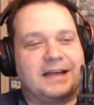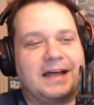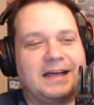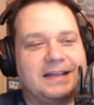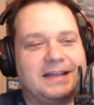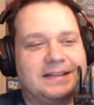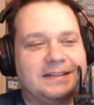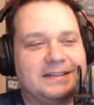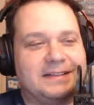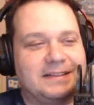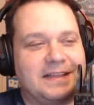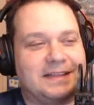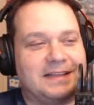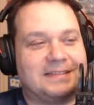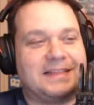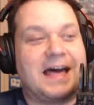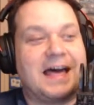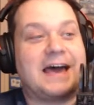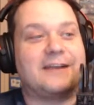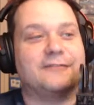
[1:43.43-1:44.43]
A
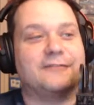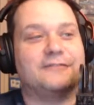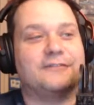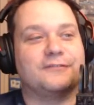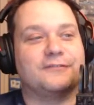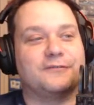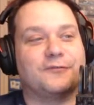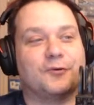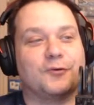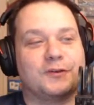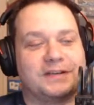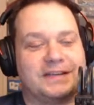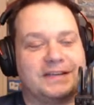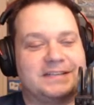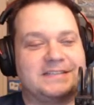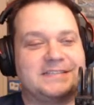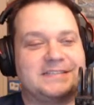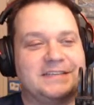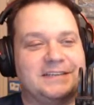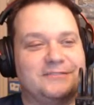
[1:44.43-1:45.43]
lot of Fortnite
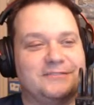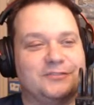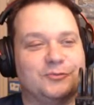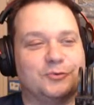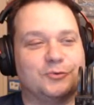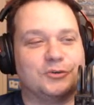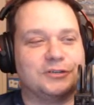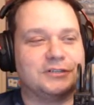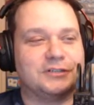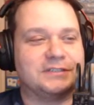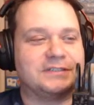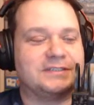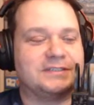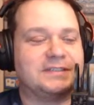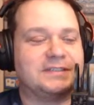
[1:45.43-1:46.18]
saved the world.